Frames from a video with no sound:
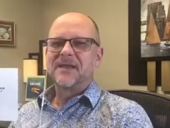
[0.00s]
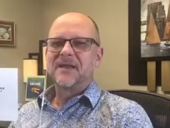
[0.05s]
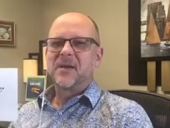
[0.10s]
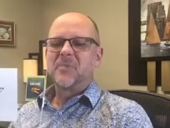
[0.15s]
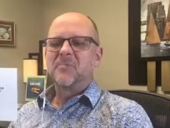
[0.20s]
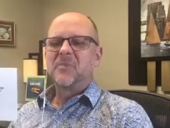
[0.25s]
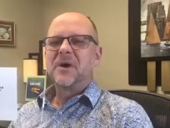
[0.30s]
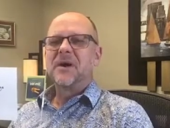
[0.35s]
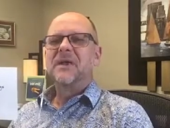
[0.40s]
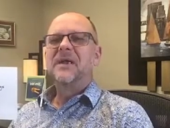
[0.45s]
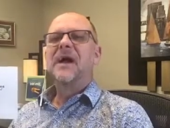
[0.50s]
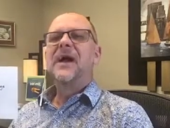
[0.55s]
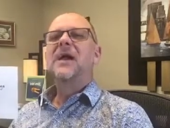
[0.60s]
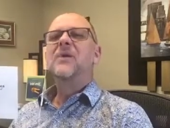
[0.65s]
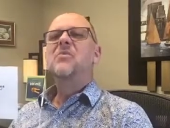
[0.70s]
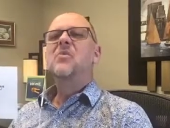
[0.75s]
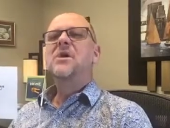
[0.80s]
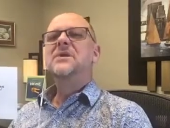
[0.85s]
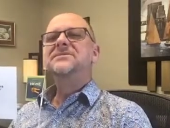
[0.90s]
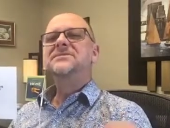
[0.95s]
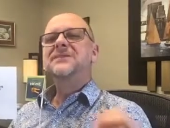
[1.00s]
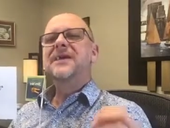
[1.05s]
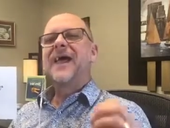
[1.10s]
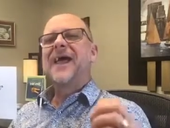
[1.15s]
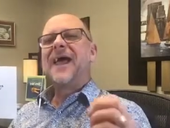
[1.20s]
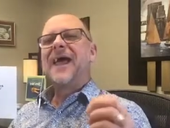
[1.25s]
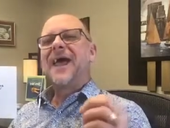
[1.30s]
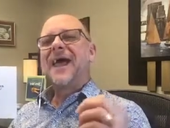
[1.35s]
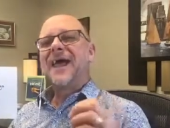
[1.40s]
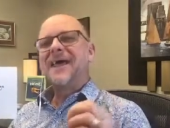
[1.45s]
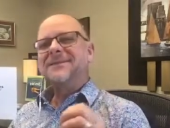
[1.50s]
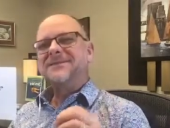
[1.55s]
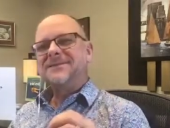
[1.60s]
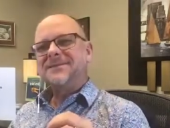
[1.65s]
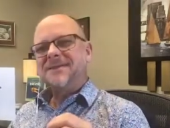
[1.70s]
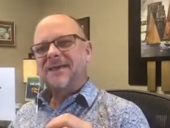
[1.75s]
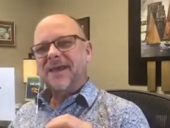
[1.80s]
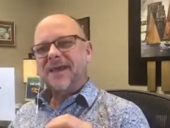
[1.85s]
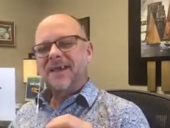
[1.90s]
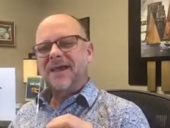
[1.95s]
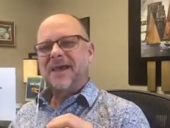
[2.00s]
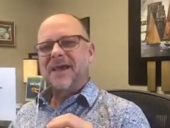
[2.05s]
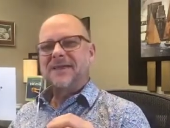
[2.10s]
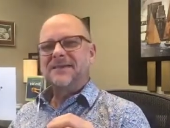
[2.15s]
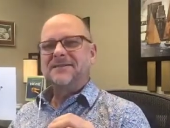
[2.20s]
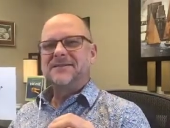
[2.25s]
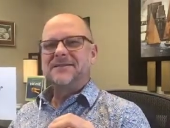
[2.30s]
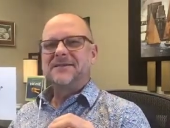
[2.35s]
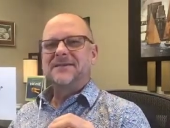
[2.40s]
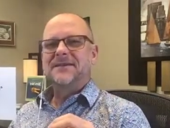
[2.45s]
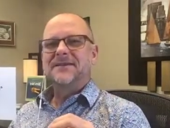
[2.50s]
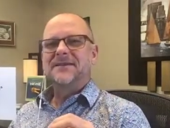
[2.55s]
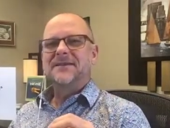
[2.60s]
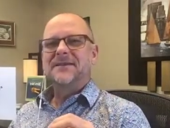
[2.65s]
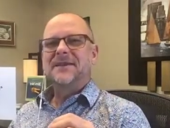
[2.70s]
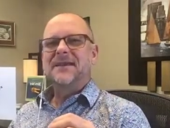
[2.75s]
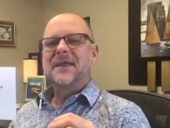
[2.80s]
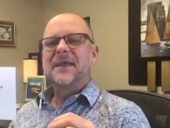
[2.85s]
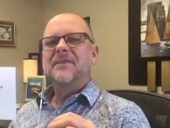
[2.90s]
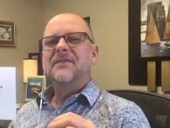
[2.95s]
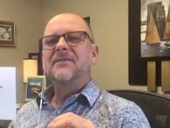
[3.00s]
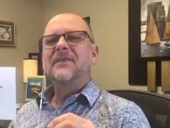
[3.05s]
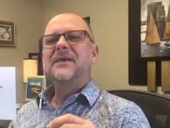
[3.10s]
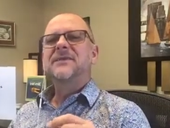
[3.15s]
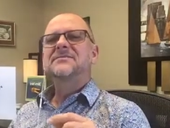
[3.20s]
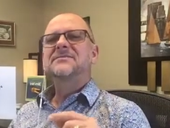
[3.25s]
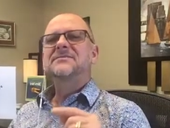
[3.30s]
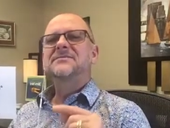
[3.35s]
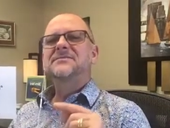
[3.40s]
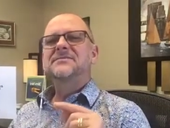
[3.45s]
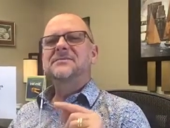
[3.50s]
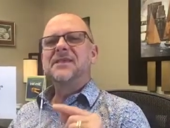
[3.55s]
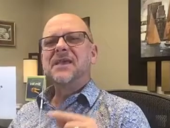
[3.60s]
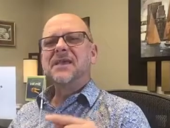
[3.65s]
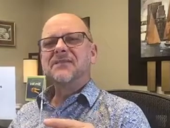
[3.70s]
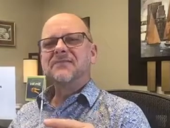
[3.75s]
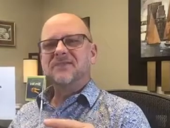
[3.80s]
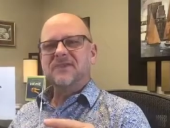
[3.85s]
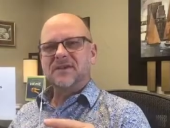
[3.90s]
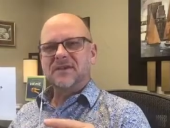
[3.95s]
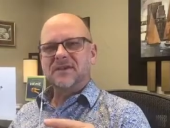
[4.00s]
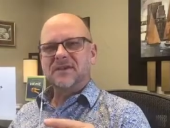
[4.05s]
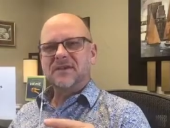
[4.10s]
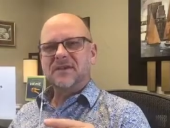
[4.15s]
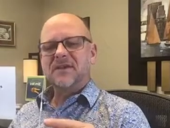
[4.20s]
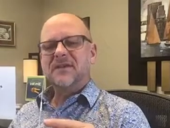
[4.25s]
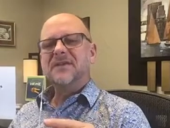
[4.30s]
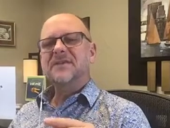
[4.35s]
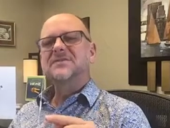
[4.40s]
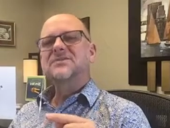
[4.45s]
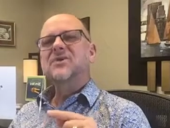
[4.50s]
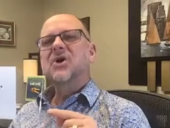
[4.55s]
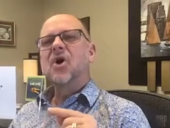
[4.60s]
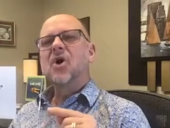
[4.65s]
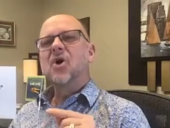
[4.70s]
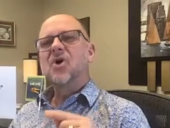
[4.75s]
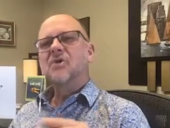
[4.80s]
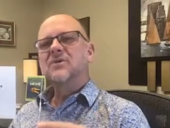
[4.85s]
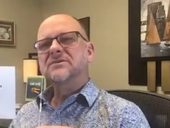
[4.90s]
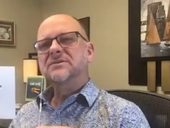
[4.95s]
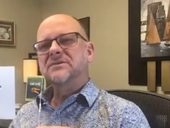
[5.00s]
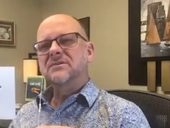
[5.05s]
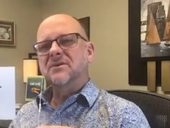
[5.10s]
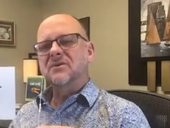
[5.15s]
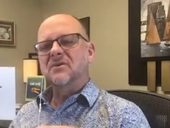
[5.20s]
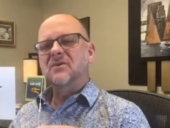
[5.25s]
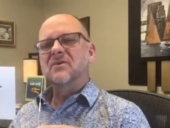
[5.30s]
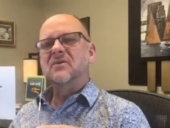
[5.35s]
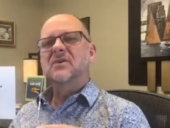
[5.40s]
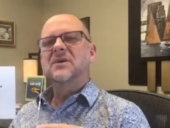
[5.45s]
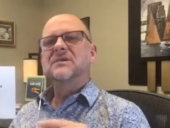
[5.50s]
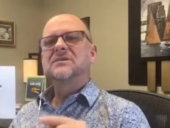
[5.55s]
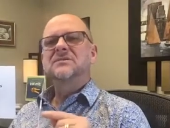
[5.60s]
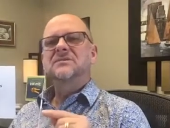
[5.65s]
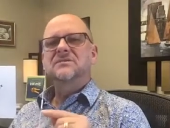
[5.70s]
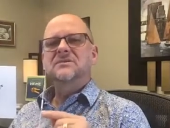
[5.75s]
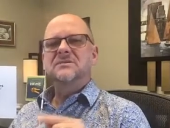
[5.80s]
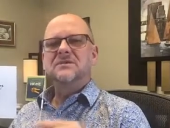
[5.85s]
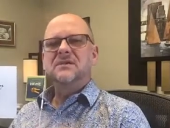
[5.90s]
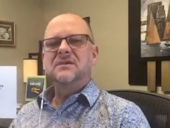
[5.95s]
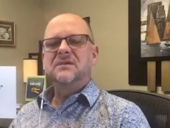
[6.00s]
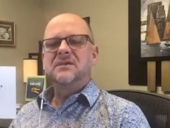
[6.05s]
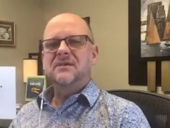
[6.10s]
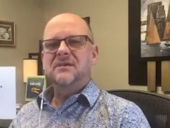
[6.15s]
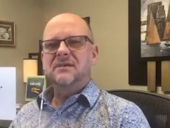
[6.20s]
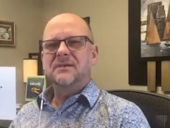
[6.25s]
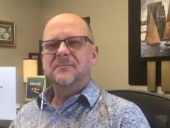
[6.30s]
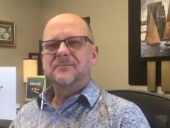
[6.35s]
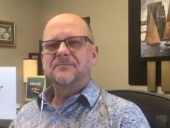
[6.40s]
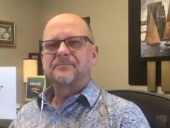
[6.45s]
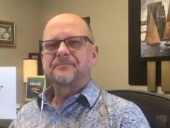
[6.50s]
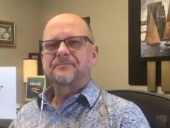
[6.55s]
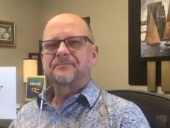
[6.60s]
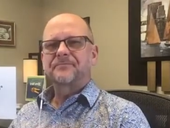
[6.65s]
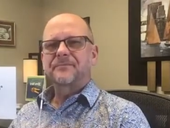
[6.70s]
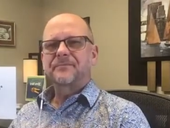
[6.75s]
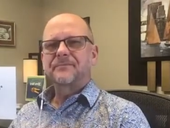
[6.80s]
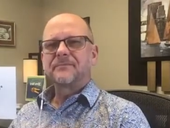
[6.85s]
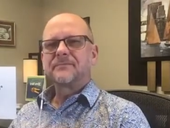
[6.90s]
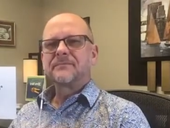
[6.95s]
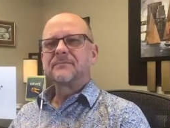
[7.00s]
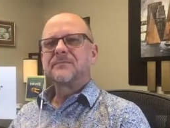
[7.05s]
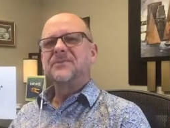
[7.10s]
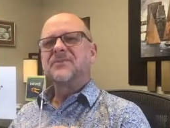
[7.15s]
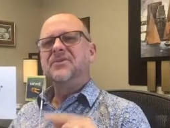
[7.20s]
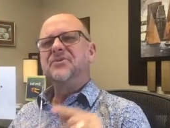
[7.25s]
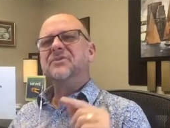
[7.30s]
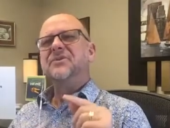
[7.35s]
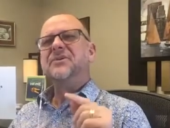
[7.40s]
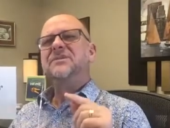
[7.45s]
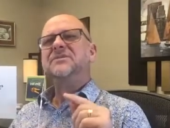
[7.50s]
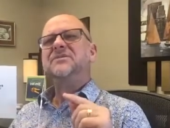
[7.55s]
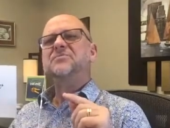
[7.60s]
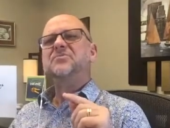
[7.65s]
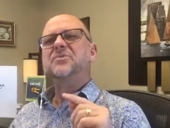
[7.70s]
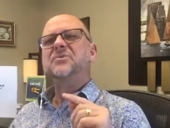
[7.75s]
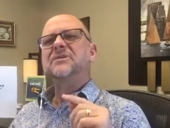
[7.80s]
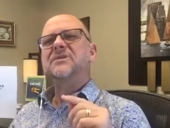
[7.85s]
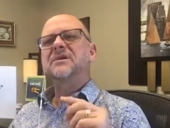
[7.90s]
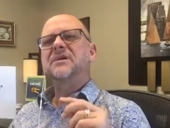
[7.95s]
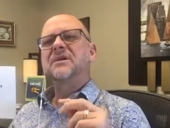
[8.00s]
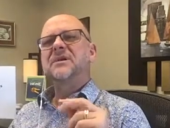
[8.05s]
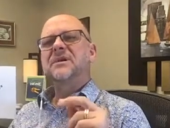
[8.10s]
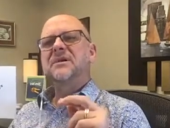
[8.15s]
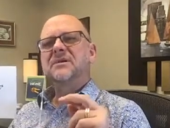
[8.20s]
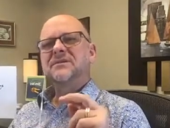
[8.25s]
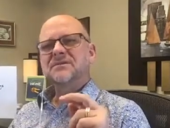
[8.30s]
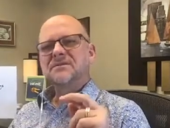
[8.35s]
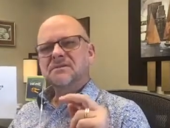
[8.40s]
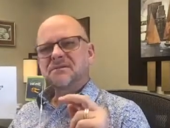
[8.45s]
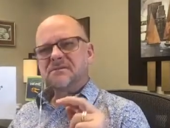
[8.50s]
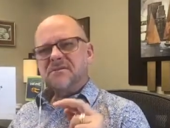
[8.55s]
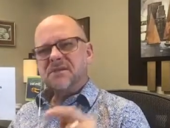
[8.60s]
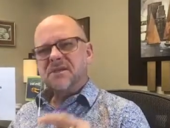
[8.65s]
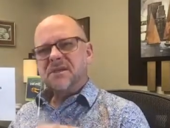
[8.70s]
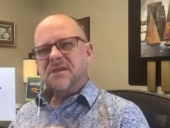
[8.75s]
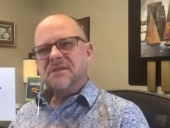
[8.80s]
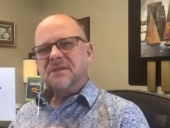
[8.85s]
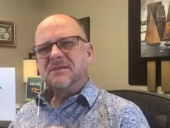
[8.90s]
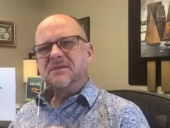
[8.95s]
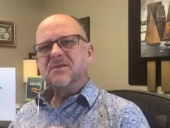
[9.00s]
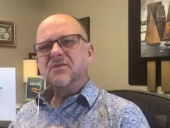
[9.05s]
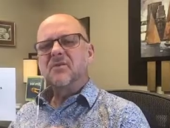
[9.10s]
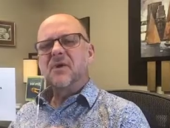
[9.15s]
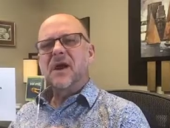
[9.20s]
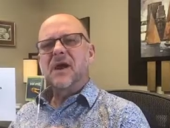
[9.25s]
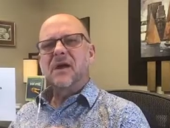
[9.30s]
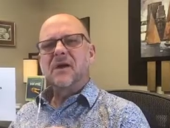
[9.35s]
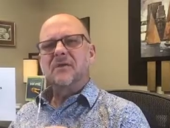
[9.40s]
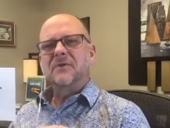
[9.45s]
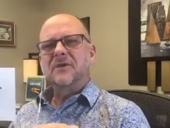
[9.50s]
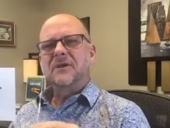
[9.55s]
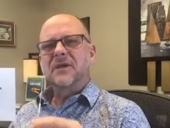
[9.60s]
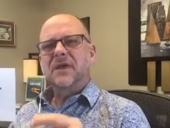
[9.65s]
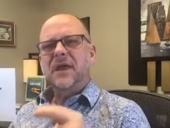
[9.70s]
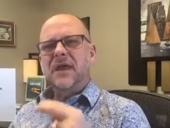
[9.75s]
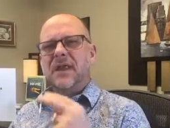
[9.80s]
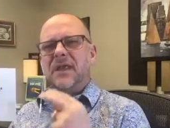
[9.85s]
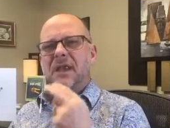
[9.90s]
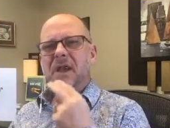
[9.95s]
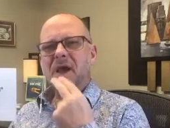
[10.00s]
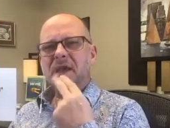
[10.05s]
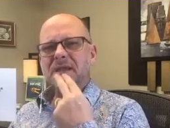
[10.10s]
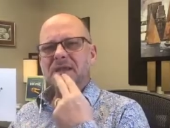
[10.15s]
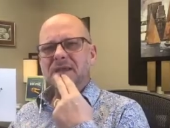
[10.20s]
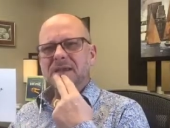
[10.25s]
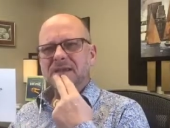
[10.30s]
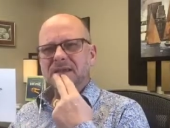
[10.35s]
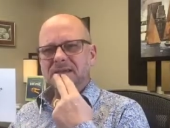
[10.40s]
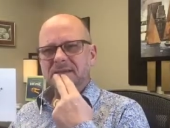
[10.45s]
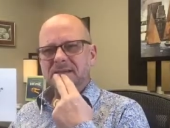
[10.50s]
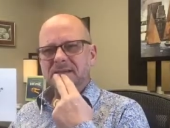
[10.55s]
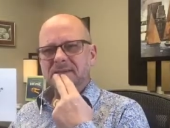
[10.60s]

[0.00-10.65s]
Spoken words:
But I want to add to that idea that saving is also seed. You need to put seed in the ground and not eat it.